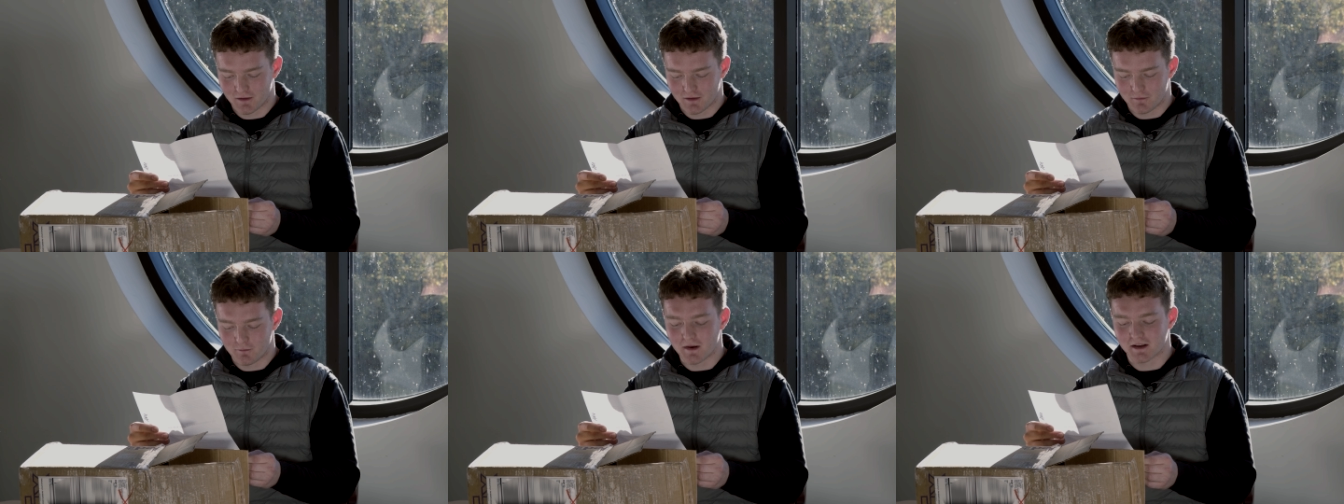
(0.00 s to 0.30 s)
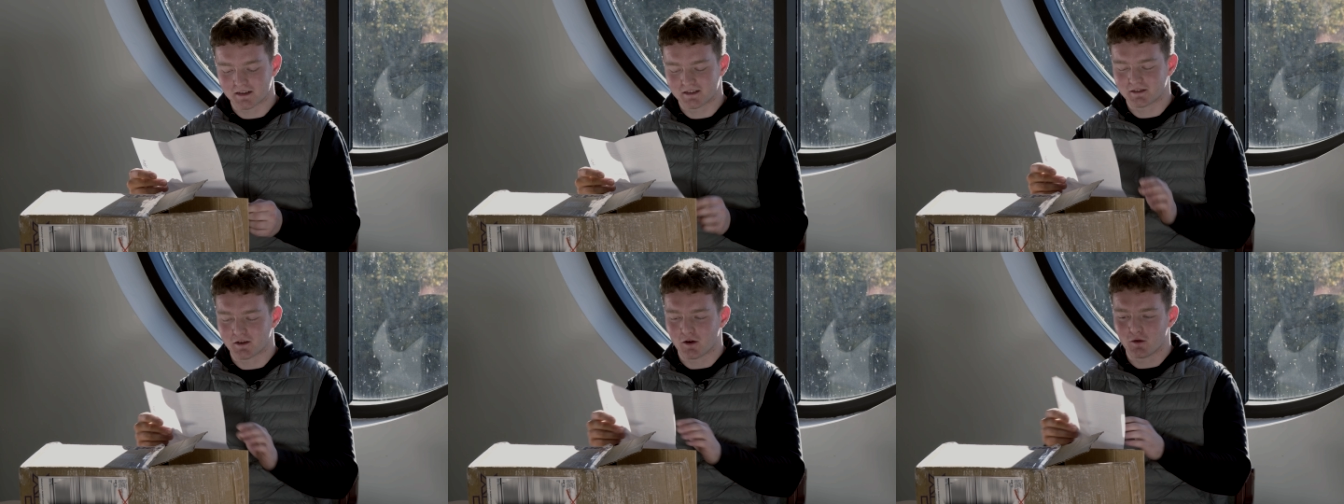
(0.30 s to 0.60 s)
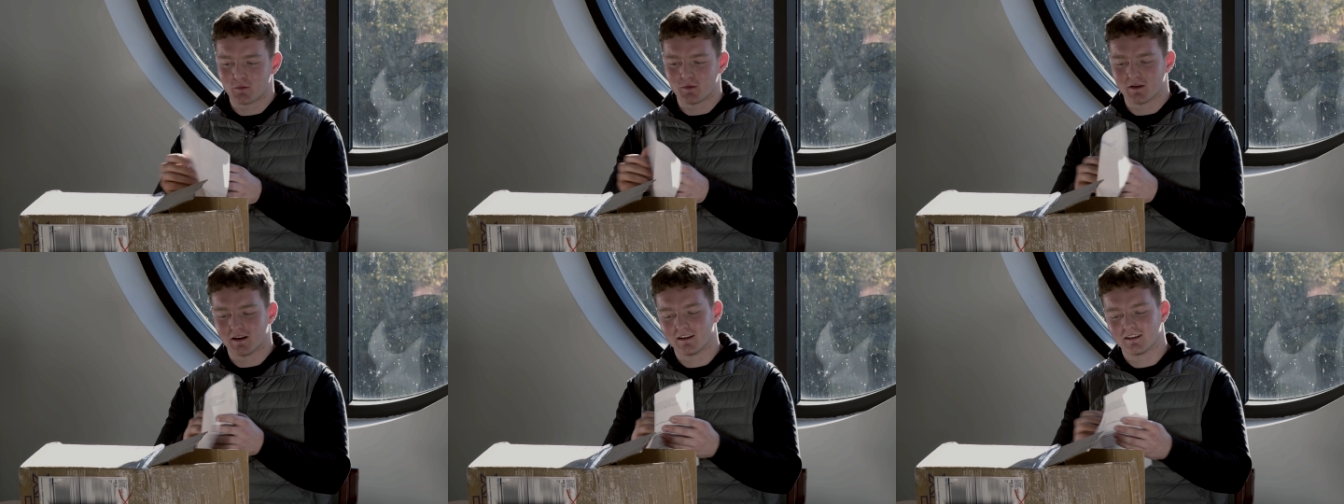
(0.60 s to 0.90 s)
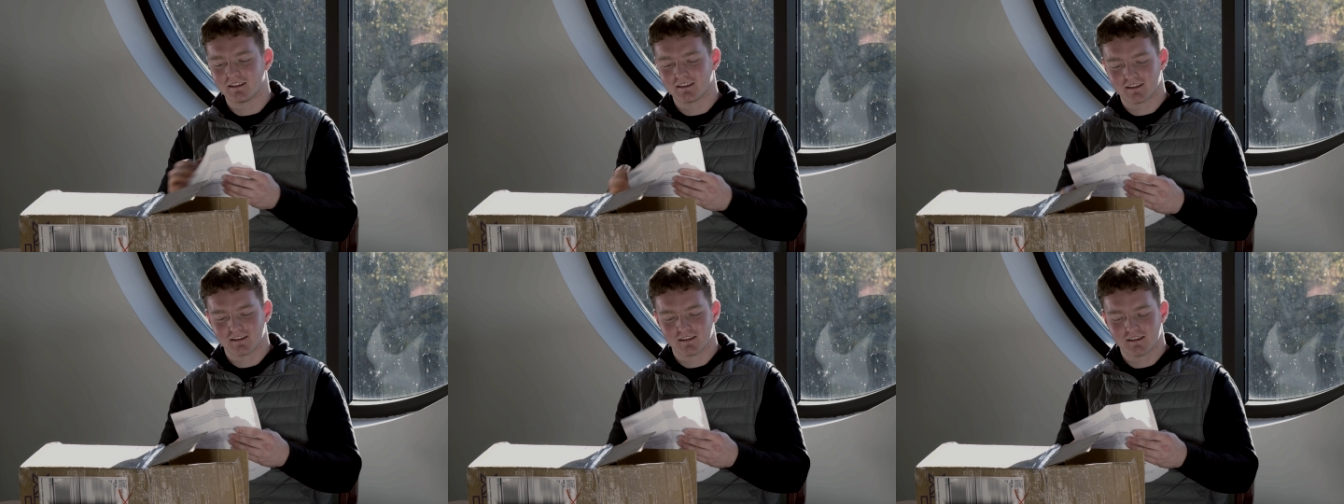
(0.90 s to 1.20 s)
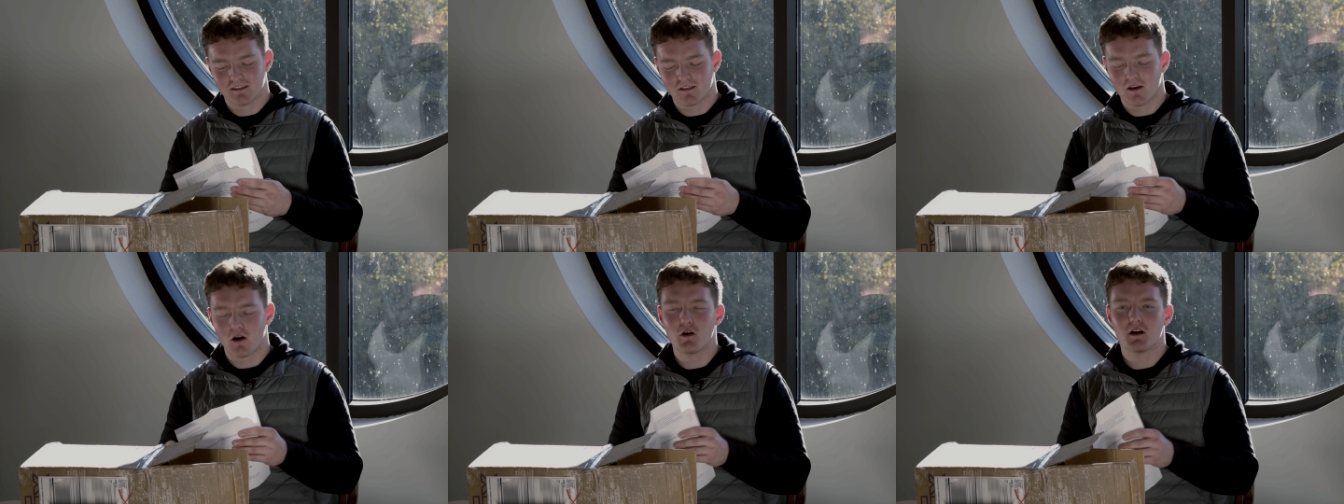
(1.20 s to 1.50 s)
Miss Soapy.
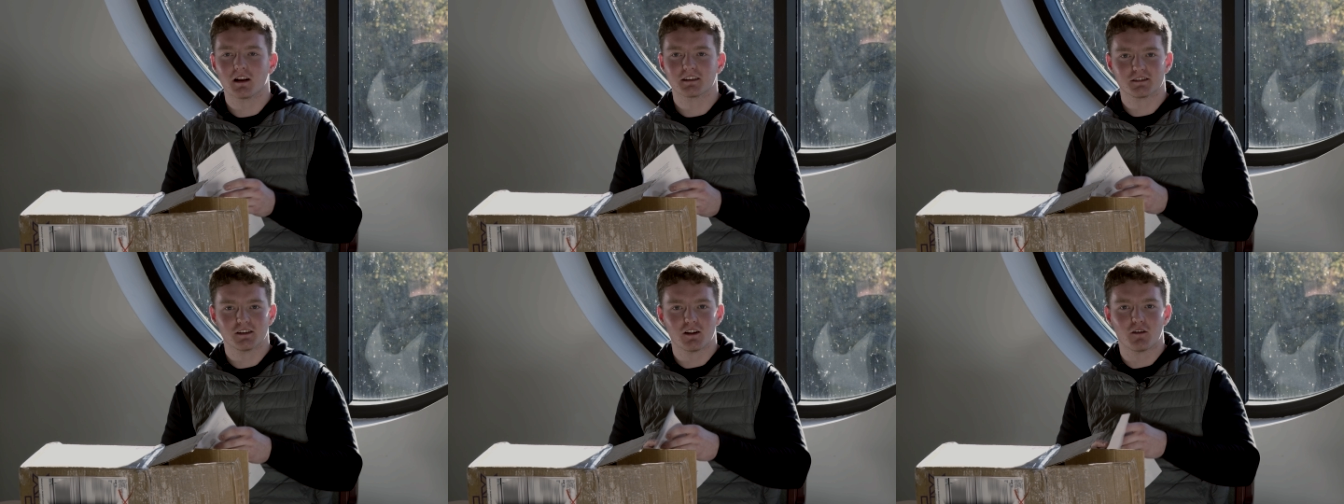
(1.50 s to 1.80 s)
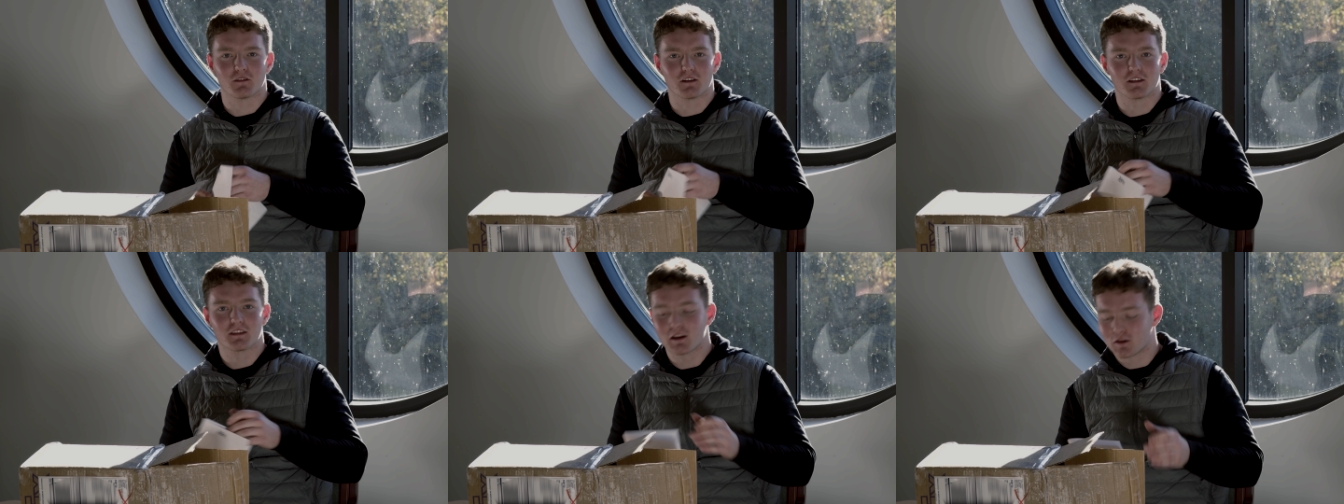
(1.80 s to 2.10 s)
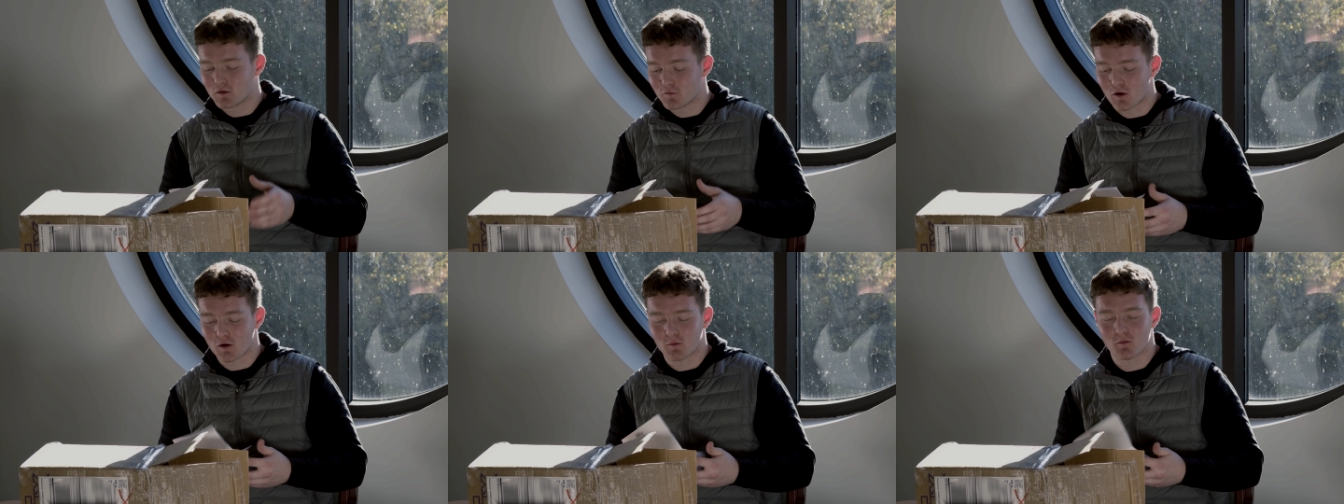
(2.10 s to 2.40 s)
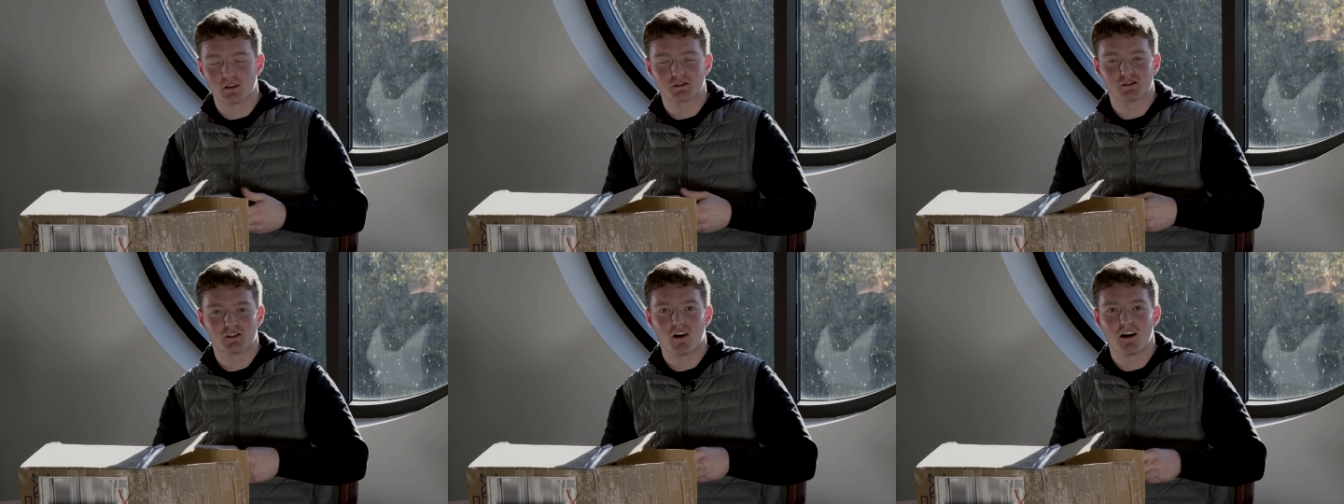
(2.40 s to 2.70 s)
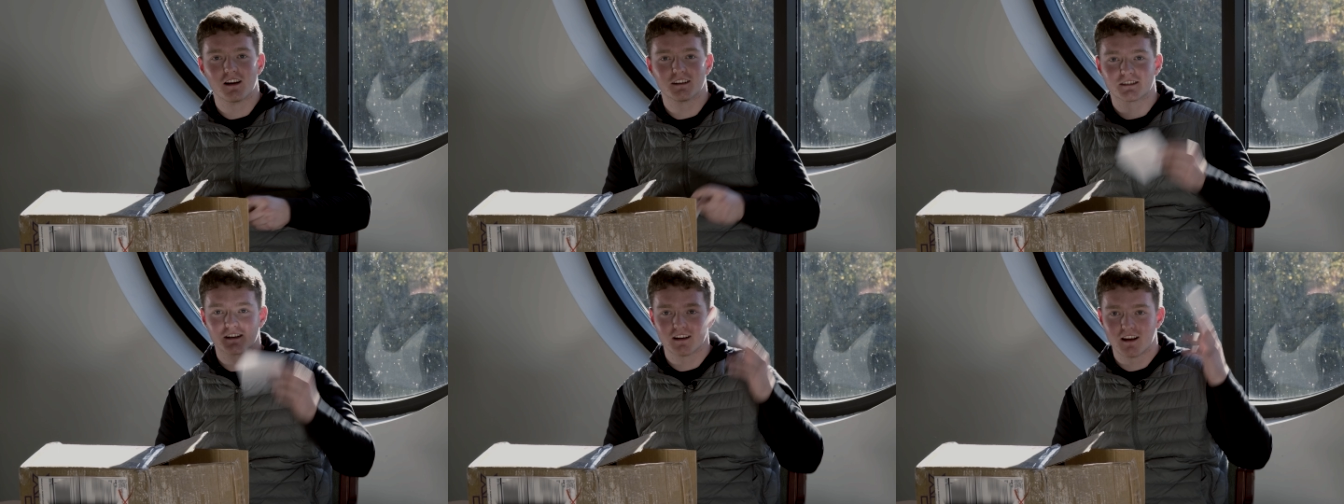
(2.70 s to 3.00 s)
Oh, that's lovely. Thank you very much,
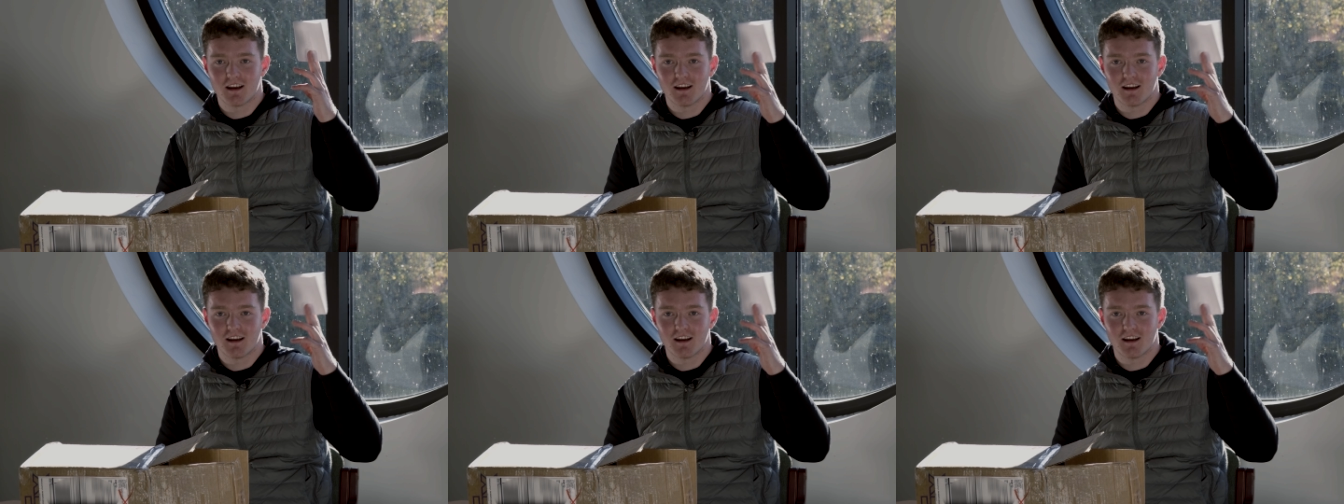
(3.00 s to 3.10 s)
guys.